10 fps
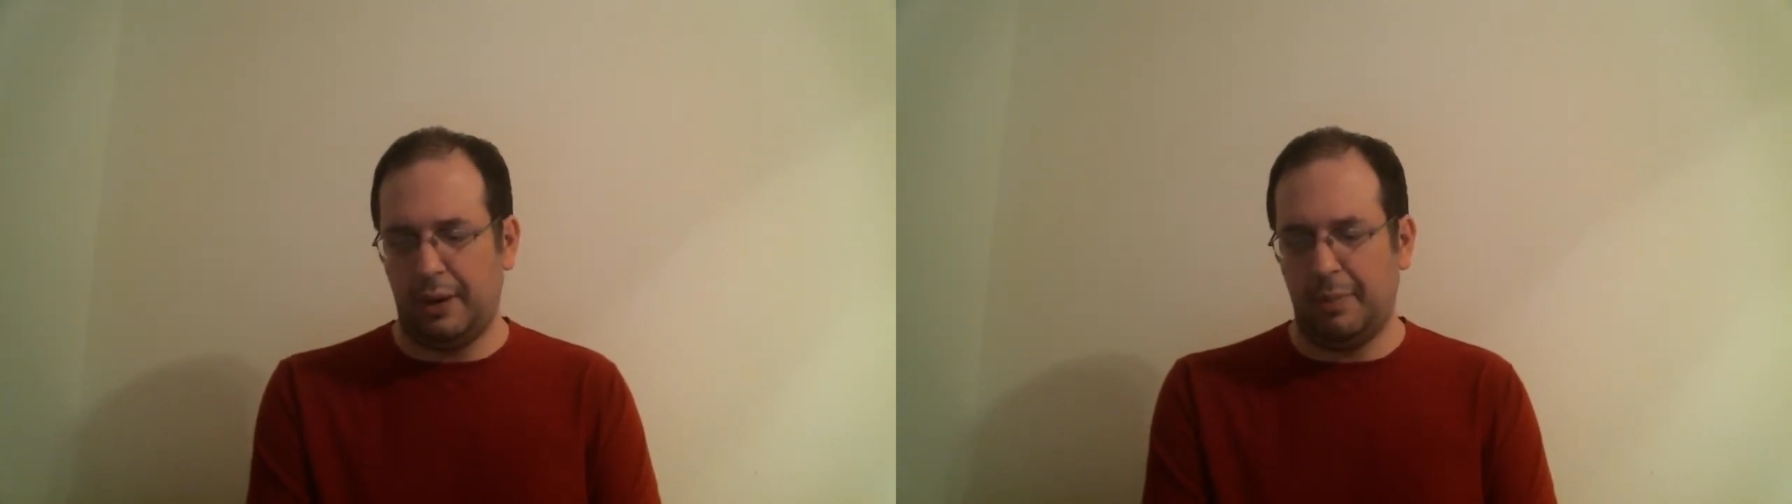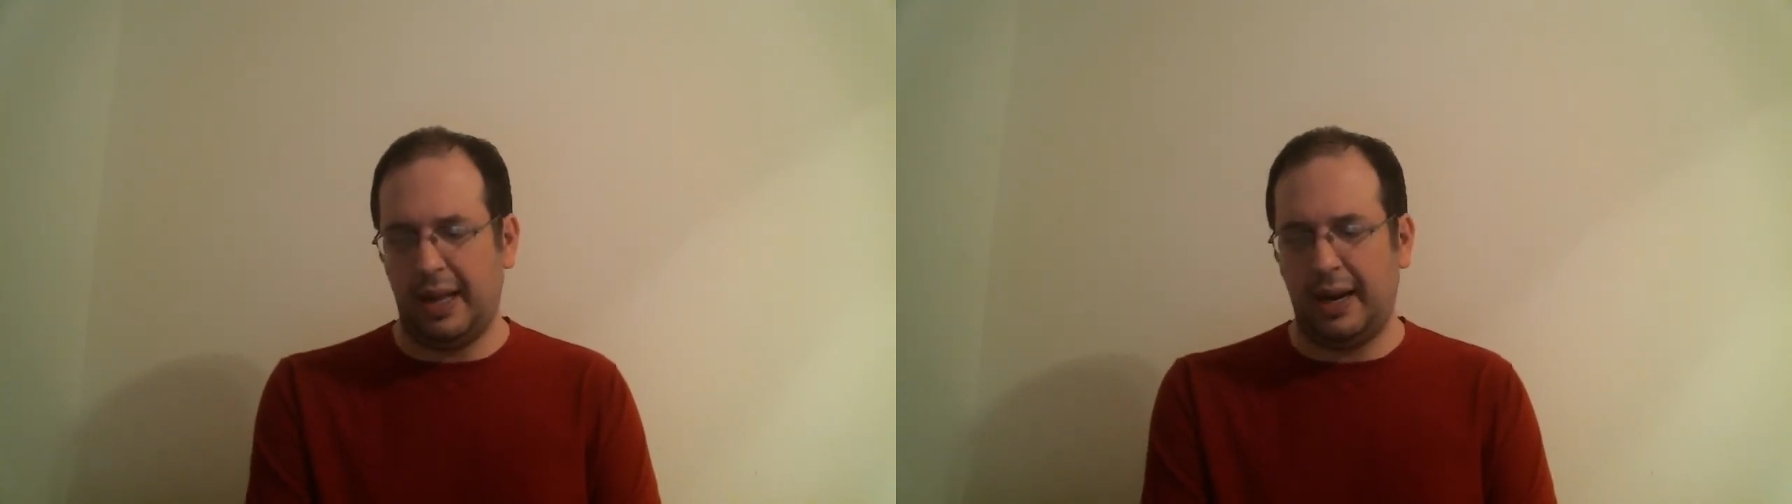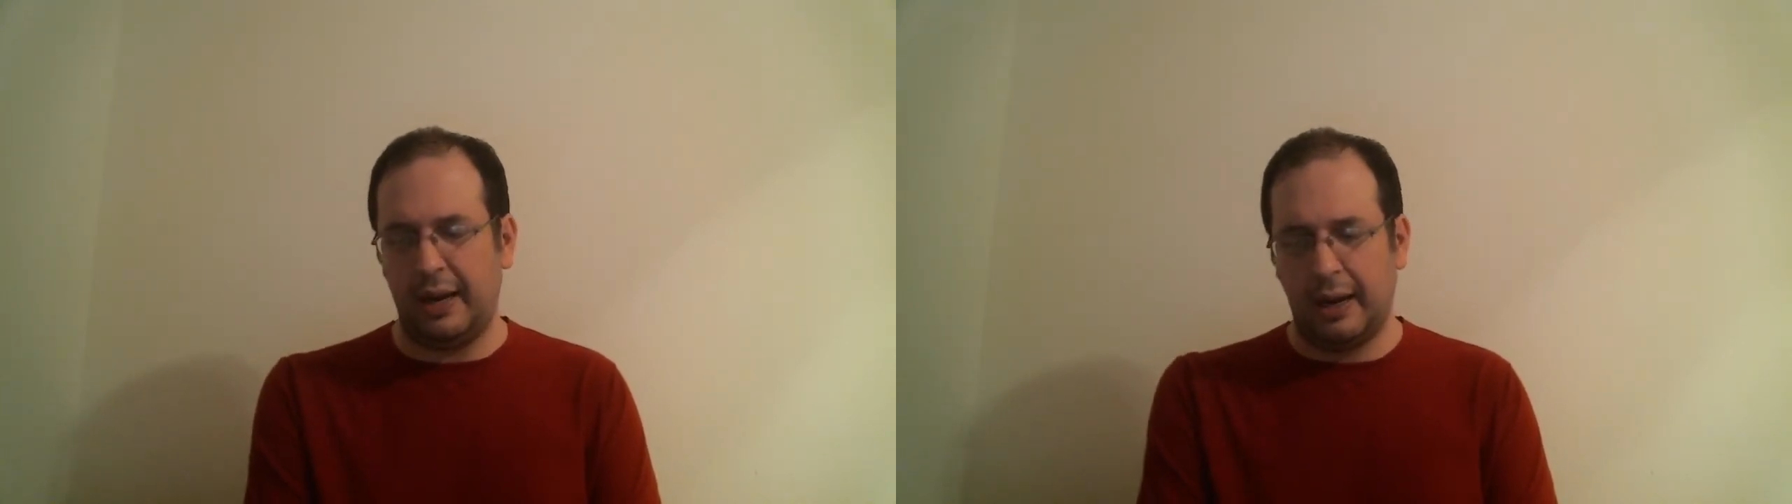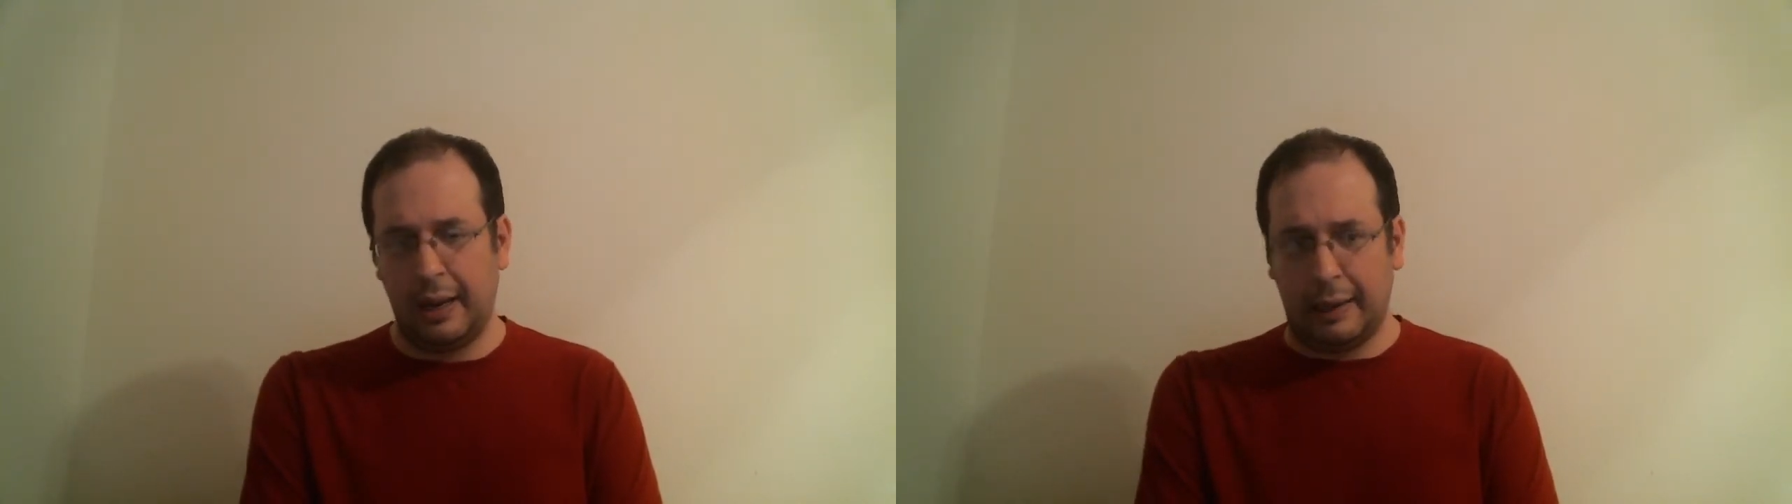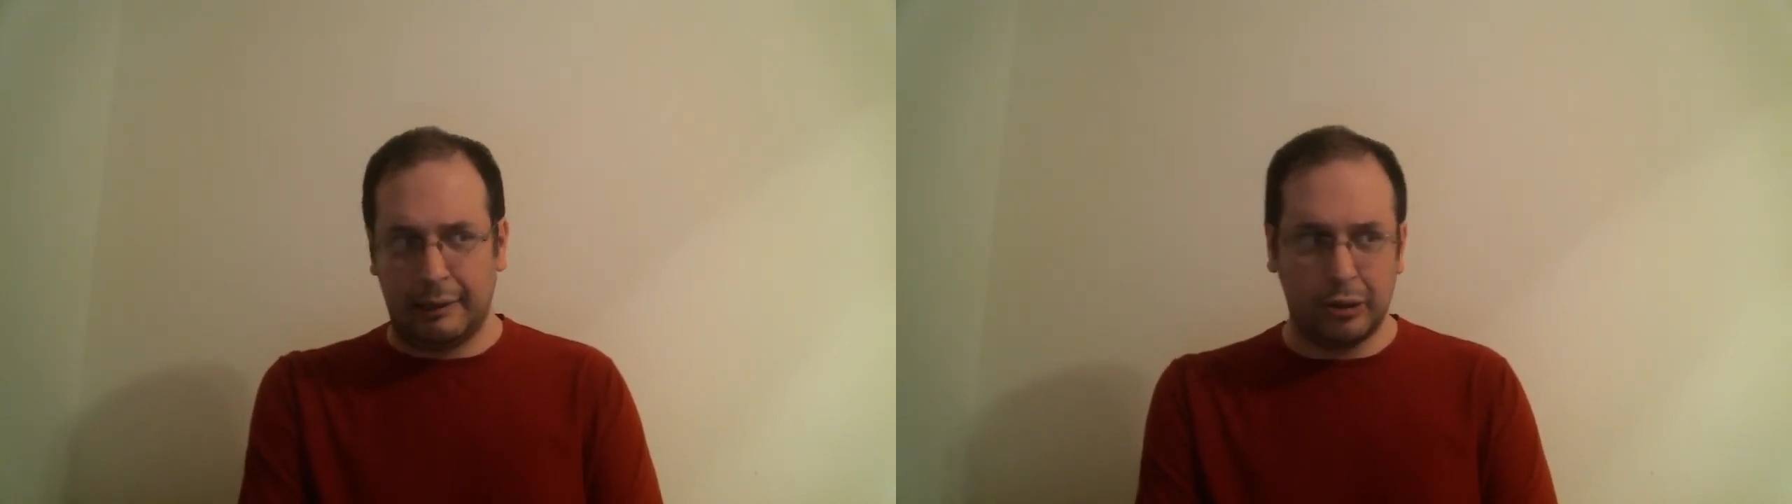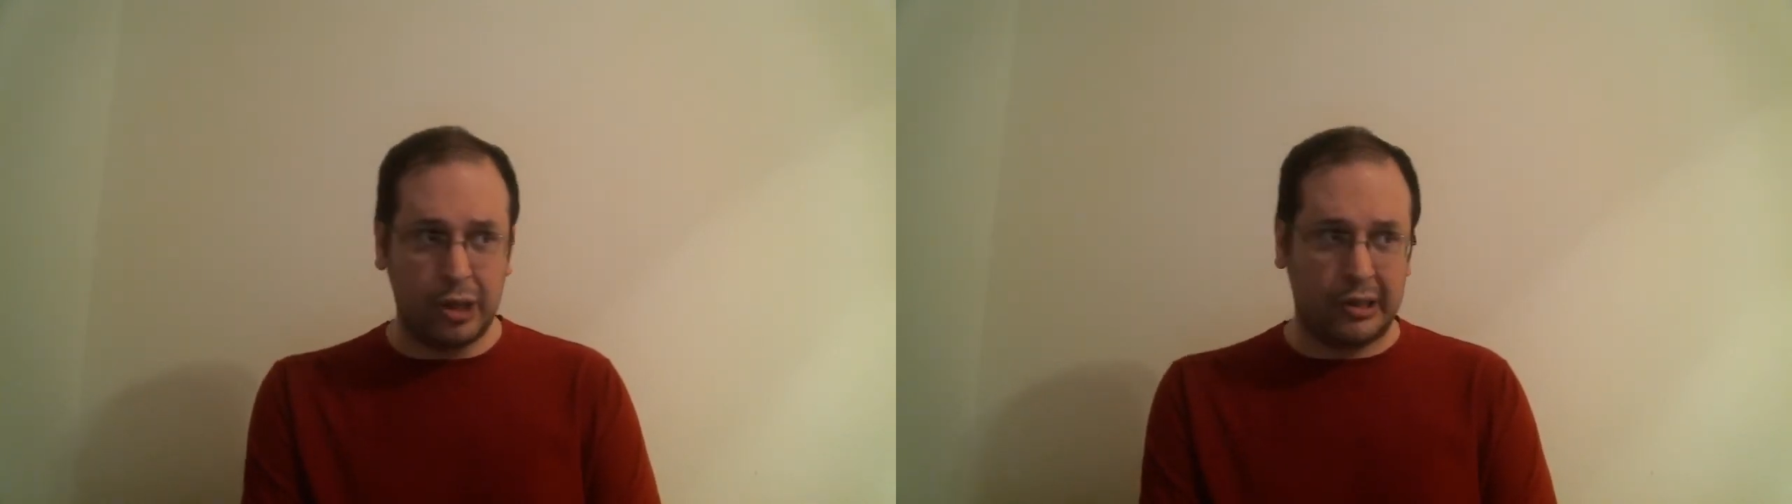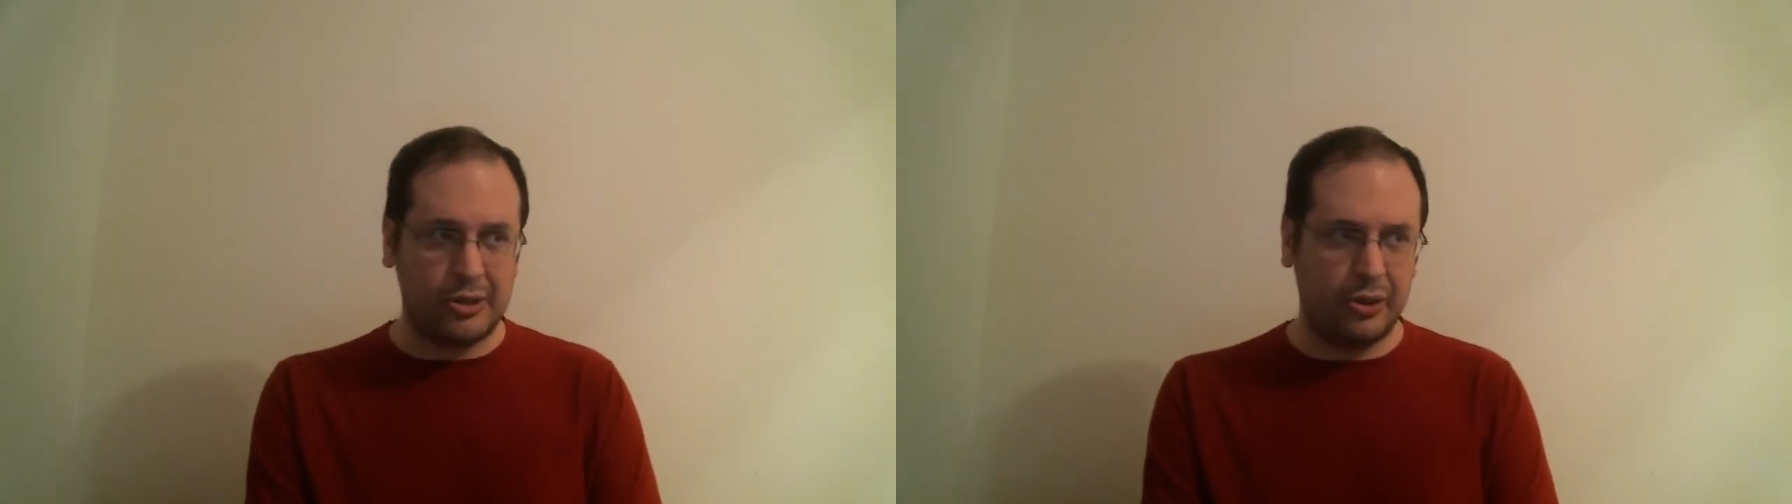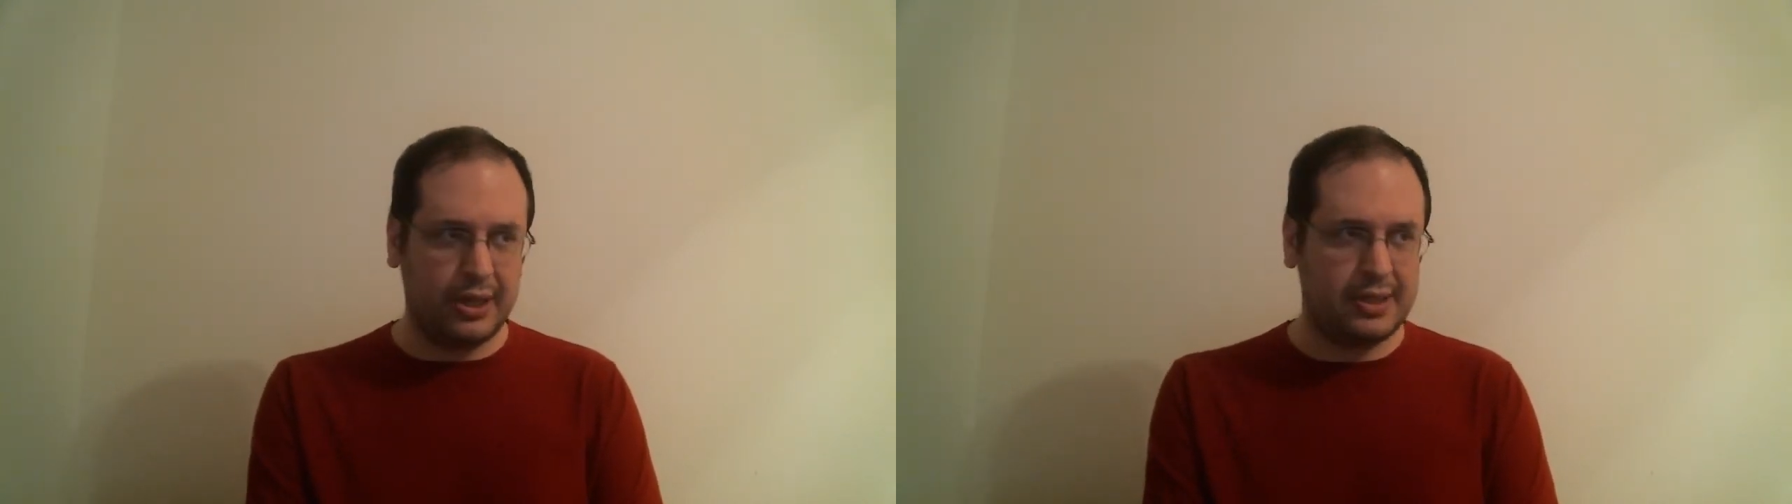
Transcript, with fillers: a minute. There's also this